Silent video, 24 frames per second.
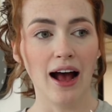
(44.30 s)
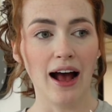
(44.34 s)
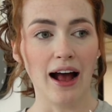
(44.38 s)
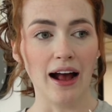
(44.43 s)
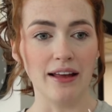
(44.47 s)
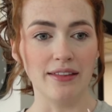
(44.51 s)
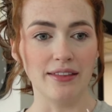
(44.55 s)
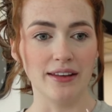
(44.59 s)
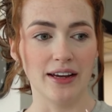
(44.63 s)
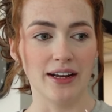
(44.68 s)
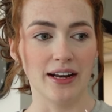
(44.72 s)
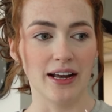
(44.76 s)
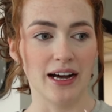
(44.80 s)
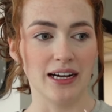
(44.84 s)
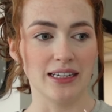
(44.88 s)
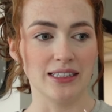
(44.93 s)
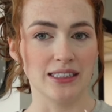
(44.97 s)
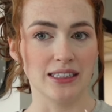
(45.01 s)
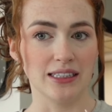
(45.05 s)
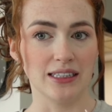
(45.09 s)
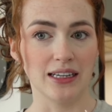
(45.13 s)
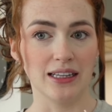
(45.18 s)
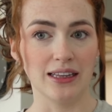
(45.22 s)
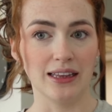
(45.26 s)
and then I
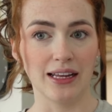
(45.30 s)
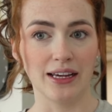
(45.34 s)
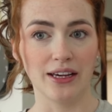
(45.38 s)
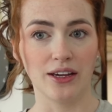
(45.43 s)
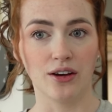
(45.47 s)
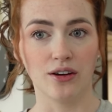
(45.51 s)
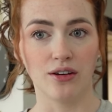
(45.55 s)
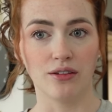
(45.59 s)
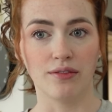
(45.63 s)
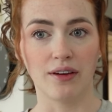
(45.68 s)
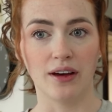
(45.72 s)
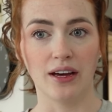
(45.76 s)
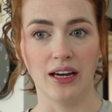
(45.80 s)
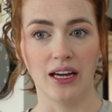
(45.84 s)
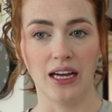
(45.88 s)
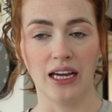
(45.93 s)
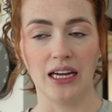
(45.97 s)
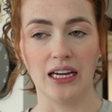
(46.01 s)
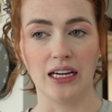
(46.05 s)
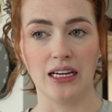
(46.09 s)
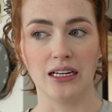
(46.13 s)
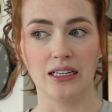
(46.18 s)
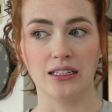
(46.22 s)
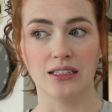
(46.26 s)
did a layover
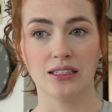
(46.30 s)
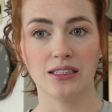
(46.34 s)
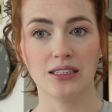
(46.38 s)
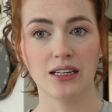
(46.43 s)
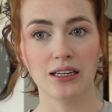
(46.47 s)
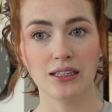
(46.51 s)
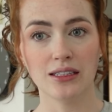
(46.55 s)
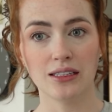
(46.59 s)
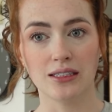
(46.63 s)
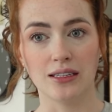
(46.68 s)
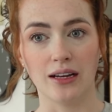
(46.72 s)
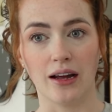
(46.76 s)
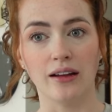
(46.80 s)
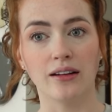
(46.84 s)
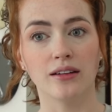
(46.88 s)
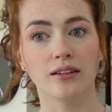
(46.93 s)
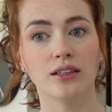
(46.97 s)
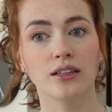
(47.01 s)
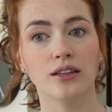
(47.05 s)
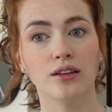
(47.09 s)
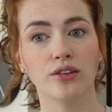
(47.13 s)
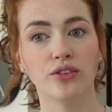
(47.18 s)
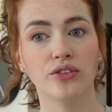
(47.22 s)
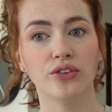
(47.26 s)
in Stansted
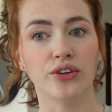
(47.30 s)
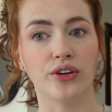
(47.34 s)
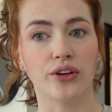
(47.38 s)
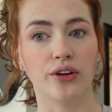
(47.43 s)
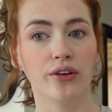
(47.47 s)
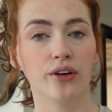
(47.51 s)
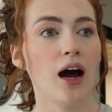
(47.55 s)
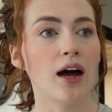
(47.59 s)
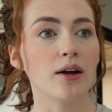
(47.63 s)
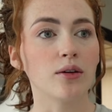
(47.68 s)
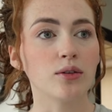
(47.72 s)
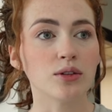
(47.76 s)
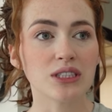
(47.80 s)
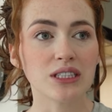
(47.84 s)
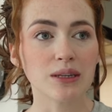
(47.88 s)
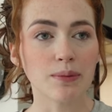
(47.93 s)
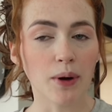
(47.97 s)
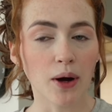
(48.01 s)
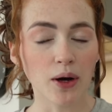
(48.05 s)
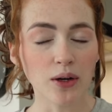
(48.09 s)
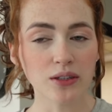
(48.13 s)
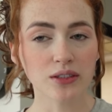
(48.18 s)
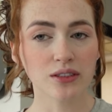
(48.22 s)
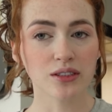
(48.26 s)
in London. I was
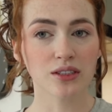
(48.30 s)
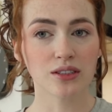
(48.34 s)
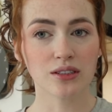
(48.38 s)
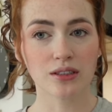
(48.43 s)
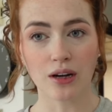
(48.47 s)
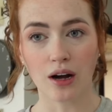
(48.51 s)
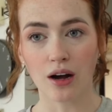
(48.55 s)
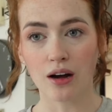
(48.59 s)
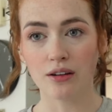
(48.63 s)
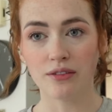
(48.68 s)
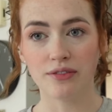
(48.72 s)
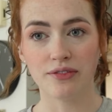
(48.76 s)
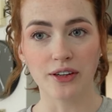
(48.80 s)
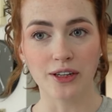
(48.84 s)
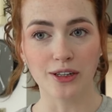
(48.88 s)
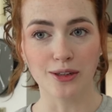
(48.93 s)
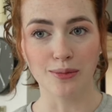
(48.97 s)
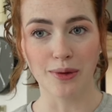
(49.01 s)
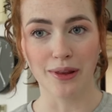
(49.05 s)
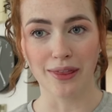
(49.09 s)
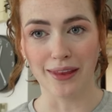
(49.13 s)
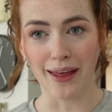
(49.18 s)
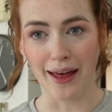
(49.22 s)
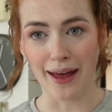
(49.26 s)
supposed to start
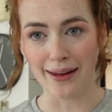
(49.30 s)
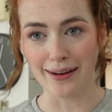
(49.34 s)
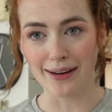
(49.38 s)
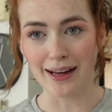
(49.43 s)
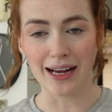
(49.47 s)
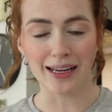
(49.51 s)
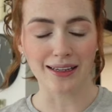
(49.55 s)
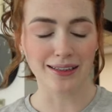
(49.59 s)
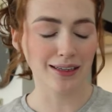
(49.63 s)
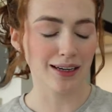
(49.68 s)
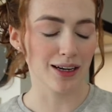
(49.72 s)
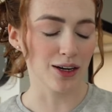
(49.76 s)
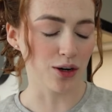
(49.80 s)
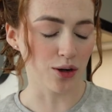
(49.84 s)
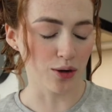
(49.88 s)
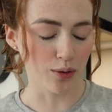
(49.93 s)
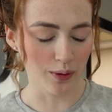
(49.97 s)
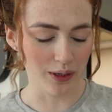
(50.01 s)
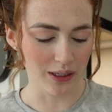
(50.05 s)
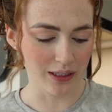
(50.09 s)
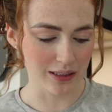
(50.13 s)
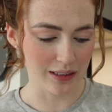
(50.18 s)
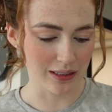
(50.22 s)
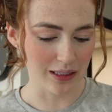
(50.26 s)
filming then, as I
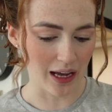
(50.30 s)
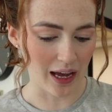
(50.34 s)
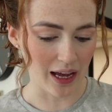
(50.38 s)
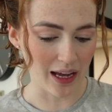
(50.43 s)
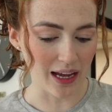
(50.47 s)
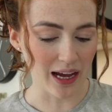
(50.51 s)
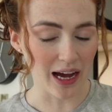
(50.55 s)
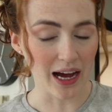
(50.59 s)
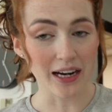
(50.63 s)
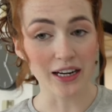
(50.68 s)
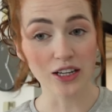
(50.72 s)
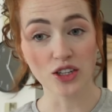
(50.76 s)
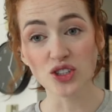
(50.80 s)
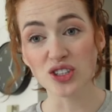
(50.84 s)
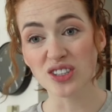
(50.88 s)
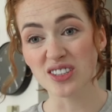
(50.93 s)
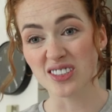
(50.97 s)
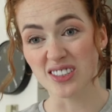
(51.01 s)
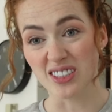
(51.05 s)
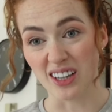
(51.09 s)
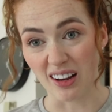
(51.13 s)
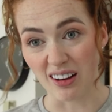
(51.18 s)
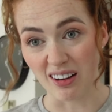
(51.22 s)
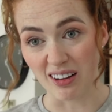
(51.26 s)
always say, and I
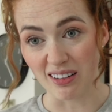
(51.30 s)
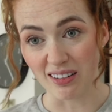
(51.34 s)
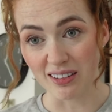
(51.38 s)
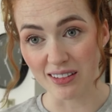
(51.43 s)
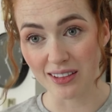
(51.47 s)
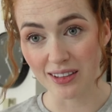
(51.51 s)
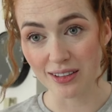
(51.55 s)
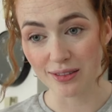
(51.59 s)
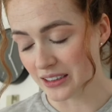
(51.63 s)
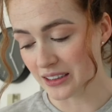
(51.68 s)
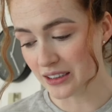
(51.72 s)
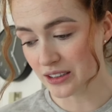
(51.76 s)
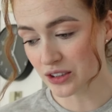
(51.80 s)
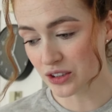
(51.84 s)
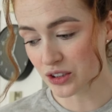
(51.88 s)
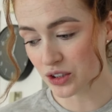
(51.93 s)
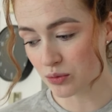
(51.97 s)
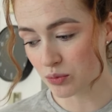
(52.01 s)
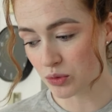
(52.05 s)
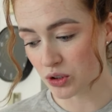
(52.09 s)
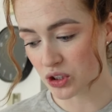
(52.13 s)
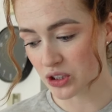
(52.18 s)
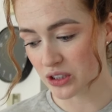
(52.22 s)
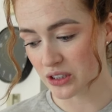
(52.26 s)
just didn't. Didn't do
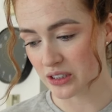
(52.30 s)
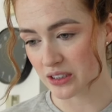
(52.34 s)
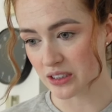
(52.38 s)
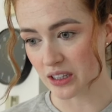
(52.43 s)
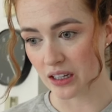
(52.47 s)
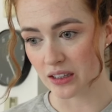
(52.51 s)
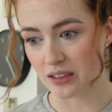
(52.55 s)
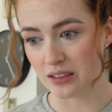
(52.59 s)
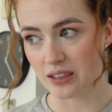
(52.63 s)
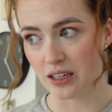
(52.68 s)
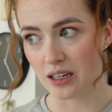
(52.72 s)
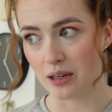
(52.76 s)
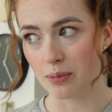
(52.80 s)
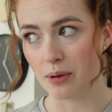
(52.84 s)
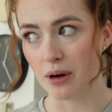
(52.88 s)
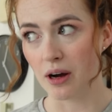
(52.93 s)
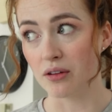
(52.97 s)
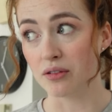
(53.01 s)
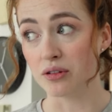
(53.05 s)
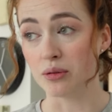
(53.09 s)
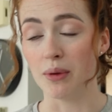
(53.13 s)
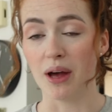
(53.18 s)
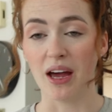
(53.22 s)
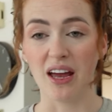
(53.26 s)
much in Stansted
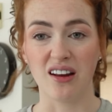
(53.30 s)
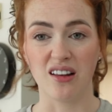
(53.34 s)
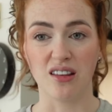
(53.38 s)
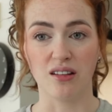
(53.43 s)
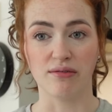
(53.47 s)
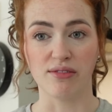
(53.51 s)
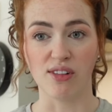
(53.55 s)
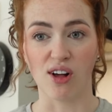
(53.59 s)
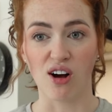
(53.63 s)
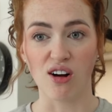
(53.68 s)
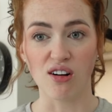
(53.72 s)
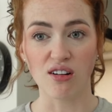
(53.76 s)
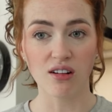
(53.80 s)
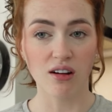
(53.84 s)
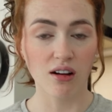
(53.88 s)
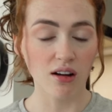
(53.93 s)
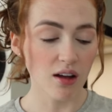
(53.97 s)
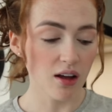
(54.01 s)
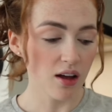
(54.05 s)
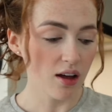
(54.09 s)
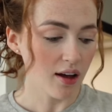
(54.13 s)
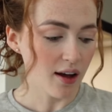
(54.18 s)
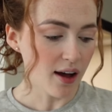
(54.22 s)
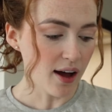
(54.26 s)
apart from edit the vlog
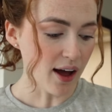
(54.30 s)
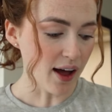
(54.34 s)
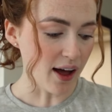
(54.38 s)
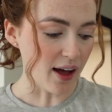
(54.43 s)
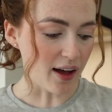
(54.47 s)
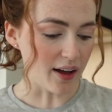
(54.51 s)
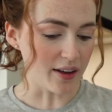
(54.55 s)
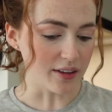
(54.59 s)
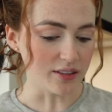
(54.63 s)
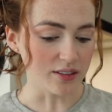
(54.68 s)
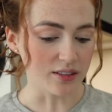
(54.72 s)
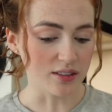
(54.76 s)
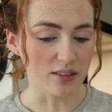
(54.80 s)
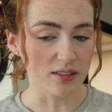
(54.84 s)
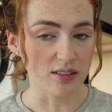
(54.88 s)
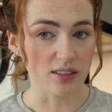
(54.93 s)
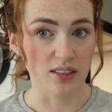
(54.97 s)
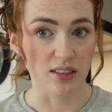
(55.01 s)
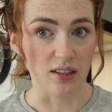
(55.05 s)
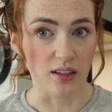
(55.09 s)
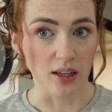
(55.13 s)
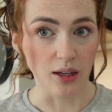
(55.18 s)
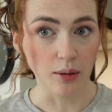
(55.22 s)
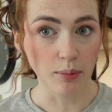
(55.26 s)
and
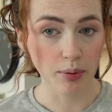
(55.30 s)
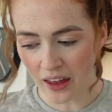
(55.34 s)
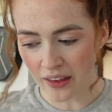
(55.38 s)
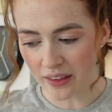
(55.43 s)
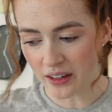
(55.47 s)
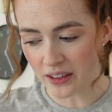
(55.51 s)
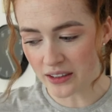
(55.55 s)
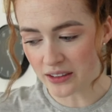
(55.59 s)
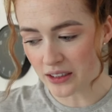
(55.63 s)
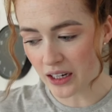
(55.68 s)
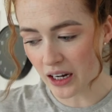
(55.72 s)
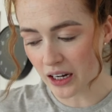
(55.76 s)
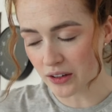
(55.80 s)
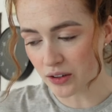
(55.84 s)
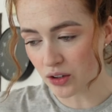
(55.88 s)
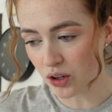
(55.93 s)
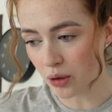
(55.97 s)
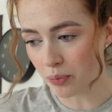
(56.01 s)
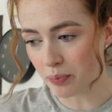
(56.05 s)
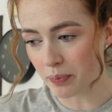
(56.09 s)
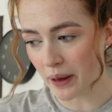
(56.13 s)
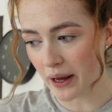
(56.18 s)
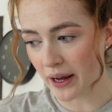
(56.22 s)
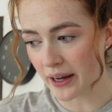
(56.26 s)
sleep. And then I
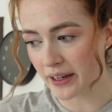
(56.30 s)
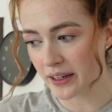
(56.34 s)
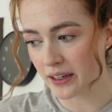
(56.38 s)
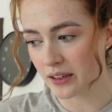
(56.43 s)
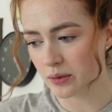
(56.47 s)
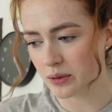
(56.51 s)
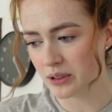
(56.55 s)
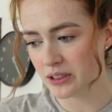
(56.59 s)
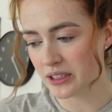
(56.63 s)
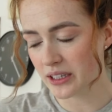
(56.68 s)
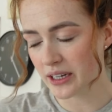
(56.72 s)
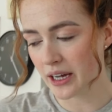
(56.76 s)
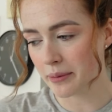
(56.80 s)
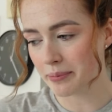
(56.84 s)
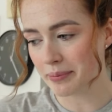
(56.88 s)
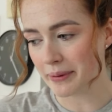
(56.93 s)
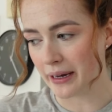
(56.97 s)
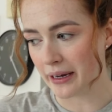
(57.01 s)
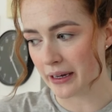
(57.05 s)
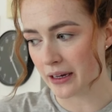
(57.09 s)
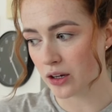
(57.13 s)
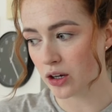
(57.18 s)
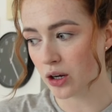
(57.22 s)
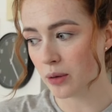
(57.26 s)
got back, when did I get
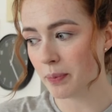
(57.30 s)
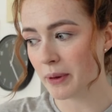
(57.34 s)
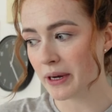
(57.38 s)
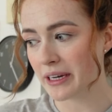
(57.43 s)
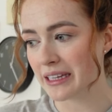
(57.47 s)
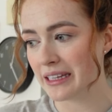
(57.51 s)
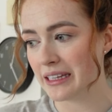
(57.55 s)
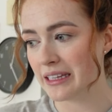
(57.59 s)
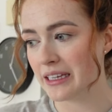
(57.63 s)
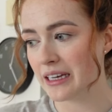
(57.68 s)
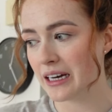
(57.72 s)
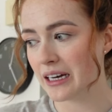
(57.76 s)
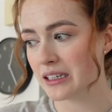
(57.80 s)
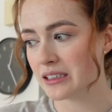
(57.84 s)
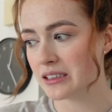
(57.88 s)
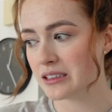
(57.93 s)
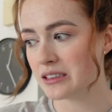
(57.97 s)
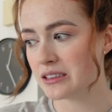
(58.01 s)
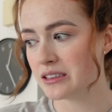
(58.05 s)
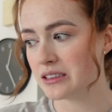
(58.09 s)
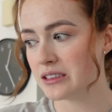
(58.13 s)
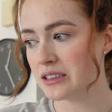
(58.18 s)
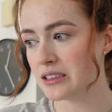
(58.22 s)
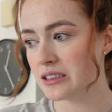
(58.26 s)
back? I got back
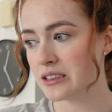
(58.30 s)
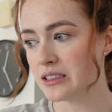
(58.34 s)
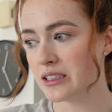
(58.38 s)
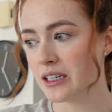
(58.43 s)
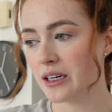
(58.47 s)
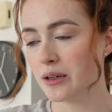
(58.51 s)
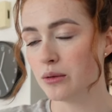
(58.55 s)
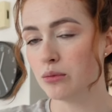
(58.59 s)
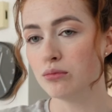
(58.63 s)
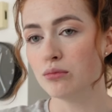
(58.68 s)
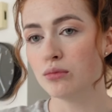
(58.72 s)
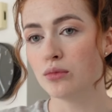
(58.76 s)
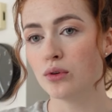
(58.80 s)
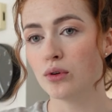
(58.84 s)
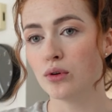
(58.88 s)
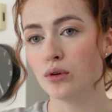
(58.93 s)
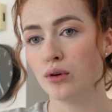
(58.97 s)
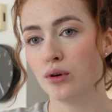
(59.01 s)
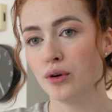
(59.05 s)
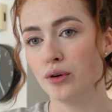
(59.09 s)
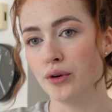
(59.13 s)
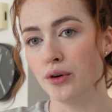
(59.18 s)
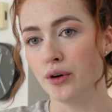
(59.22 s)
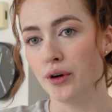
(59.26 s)
yesterday
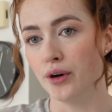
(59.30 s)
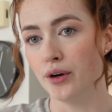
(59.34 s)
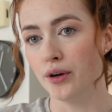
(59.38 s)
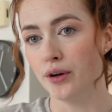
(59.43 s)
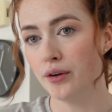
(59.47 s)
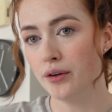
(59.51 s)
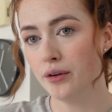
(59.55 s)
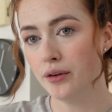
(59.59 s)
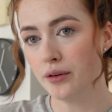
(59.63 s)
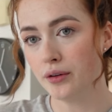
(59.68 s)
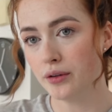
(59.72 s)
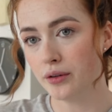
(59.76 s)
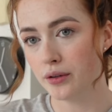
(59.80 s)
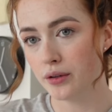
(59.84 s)
morning.